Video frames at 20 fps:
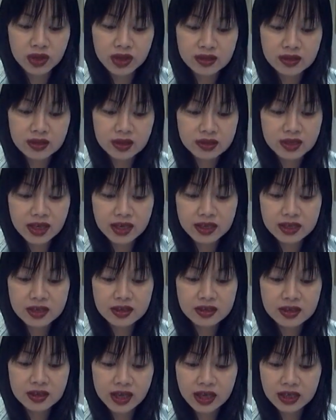and they take
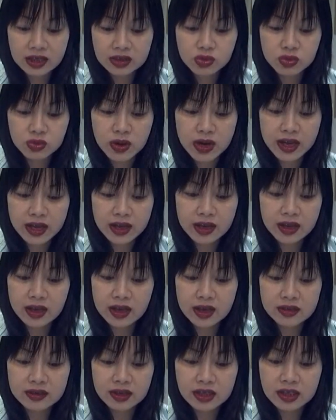the X-ray and the